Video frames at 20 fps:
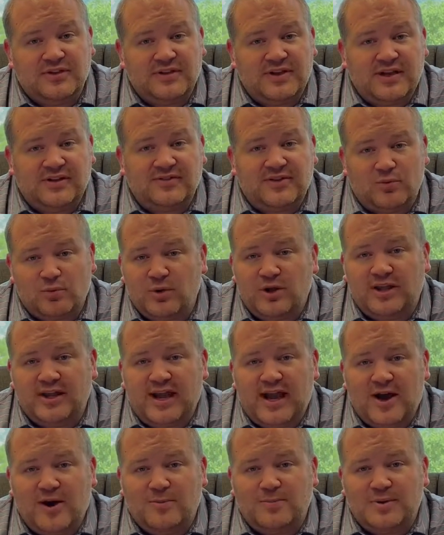things that really
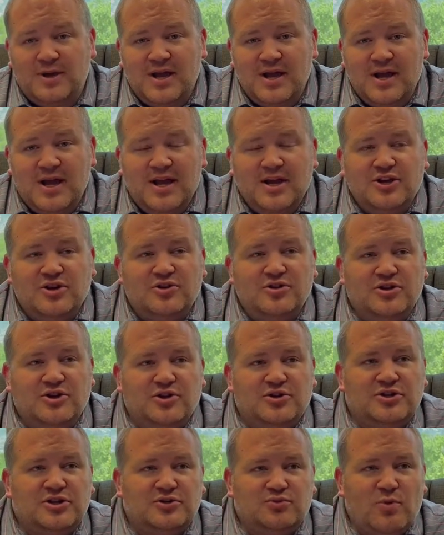help. You
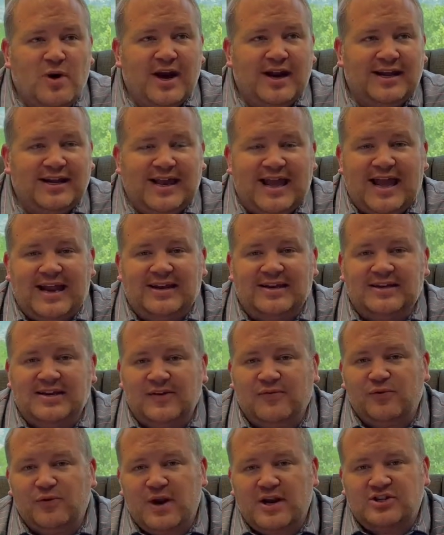just want to, again,
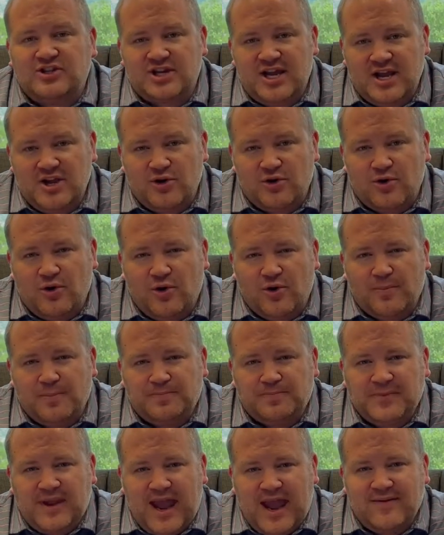differentiate your home.
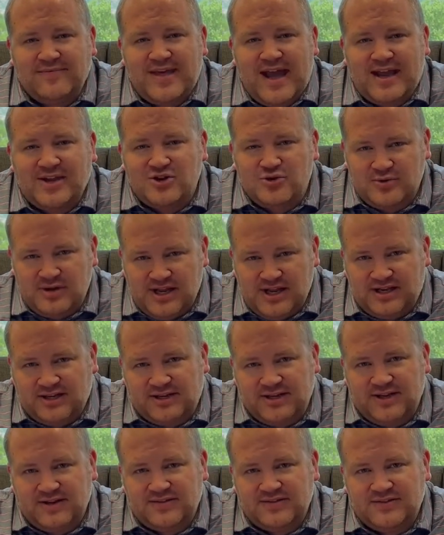Have that
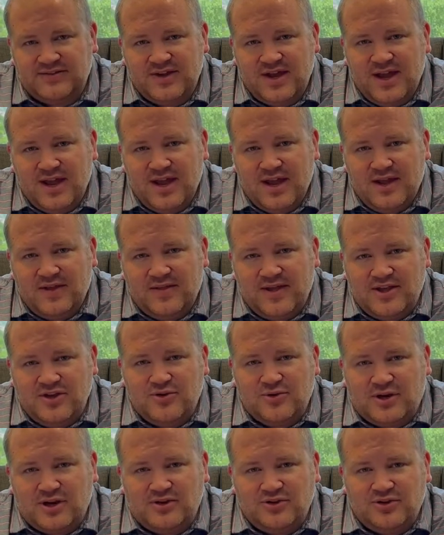uniqueness that you
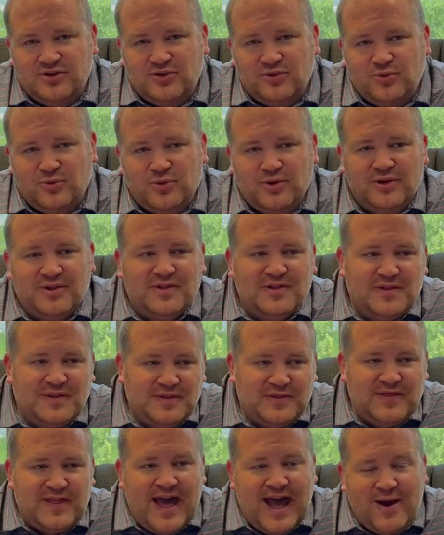can do.
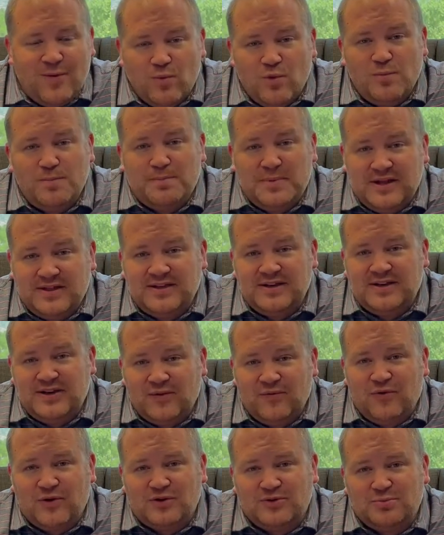That will be the
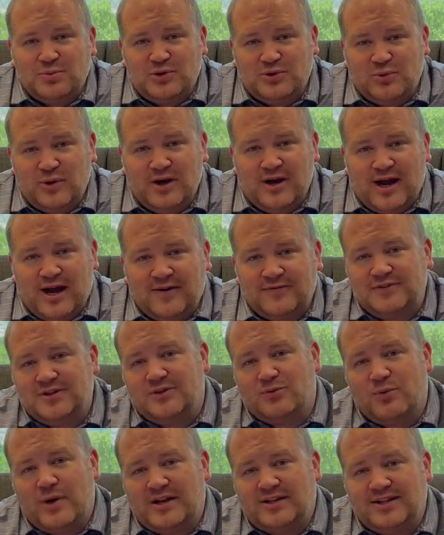difference between often
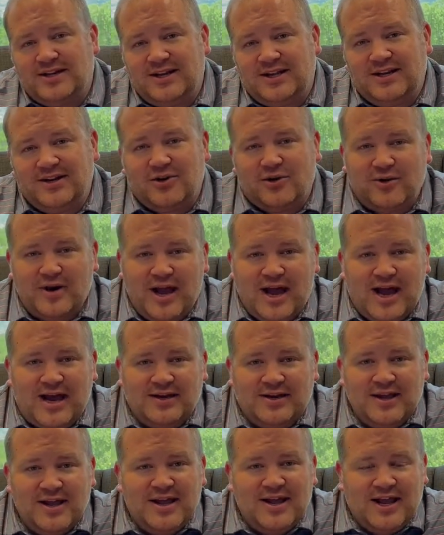renting it or not,
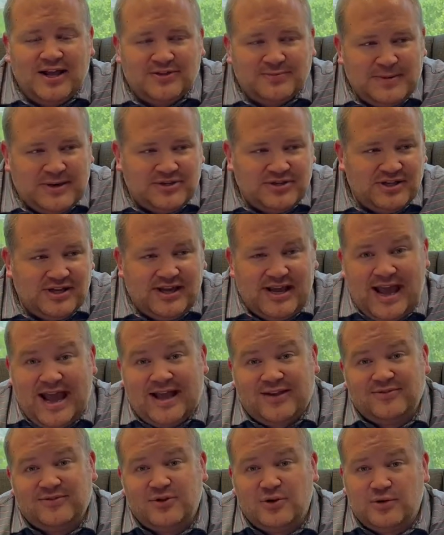especially
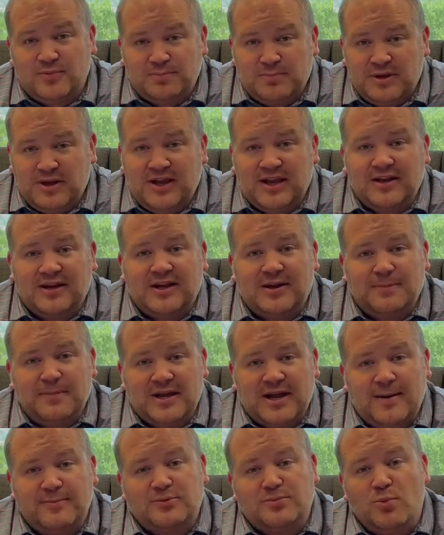as it
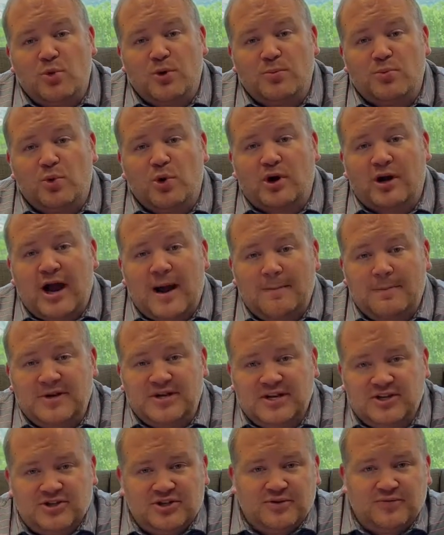becomes more and more
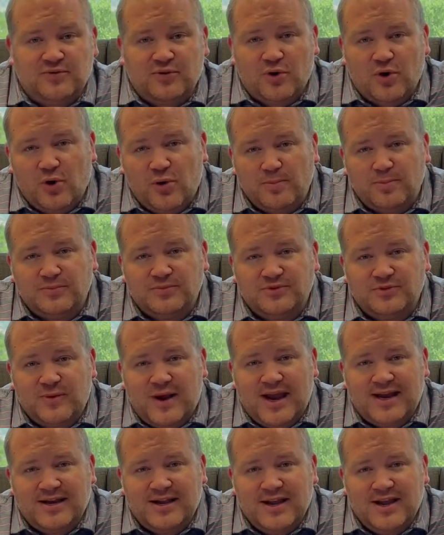competition for homes,
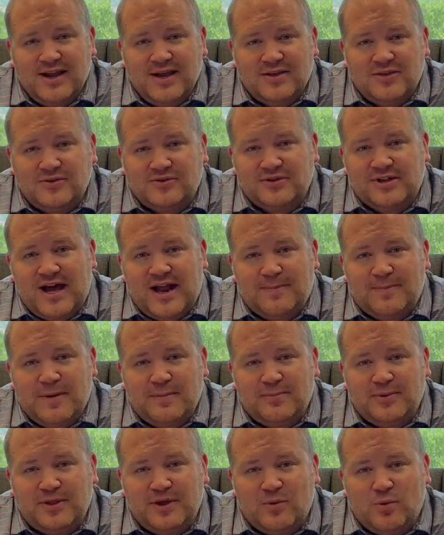right? There's a lot of people
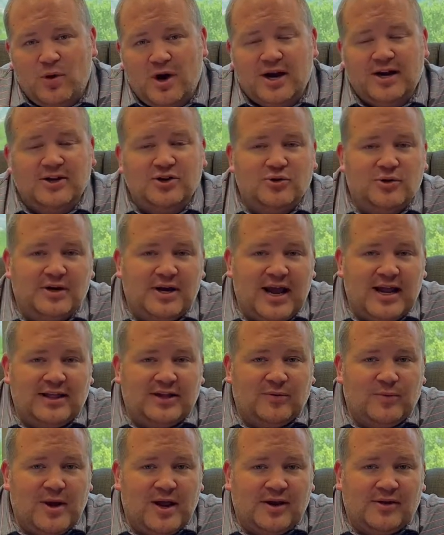that want to do a nightly
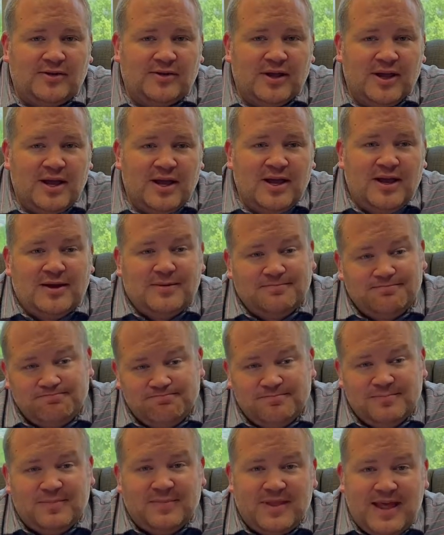rental.
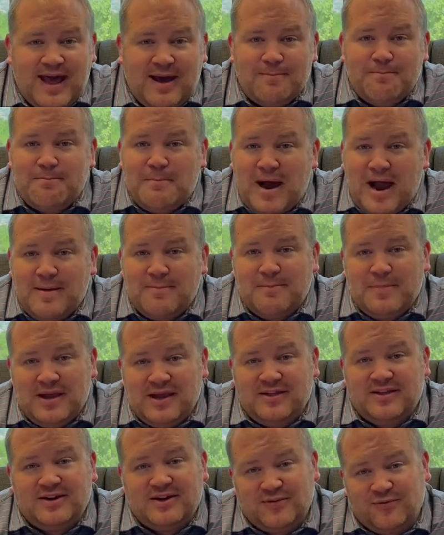That might be
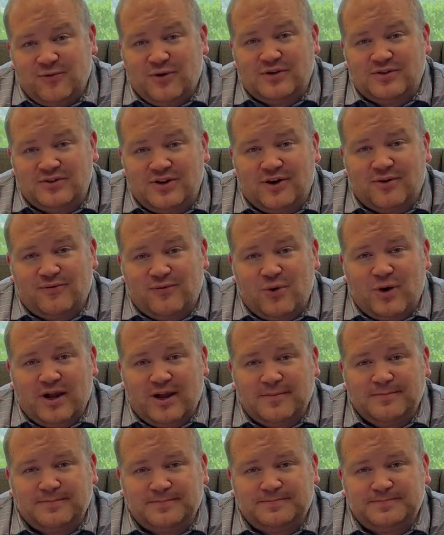the difference here for you.
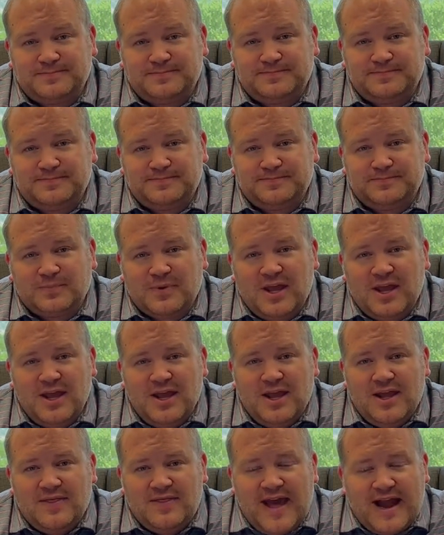
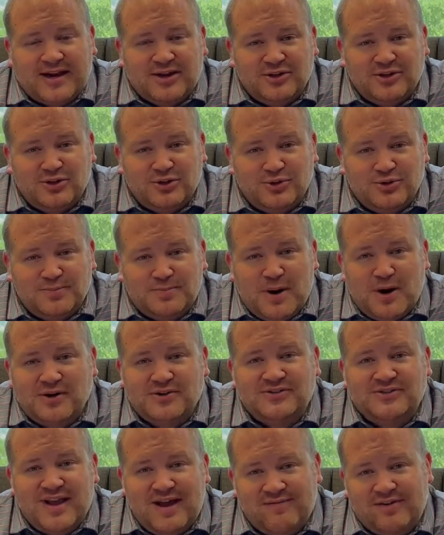That concludes part
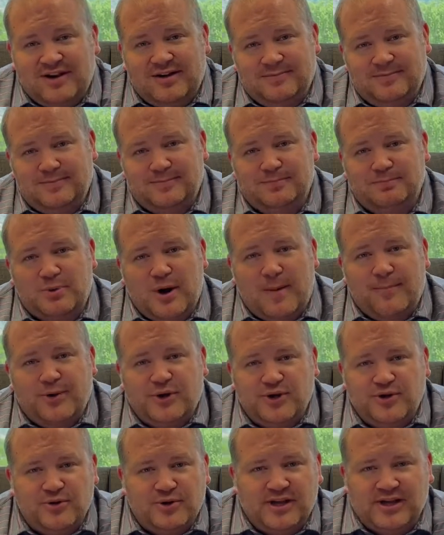7, property
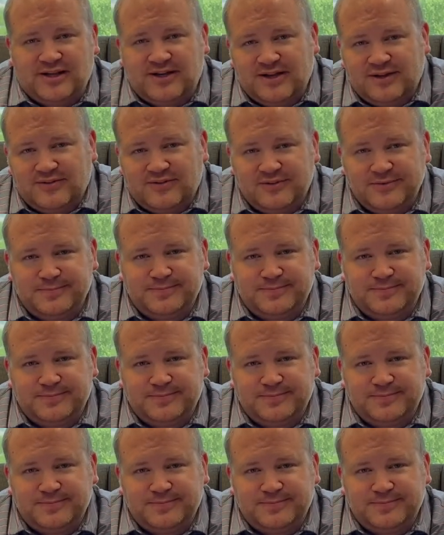uniqueness.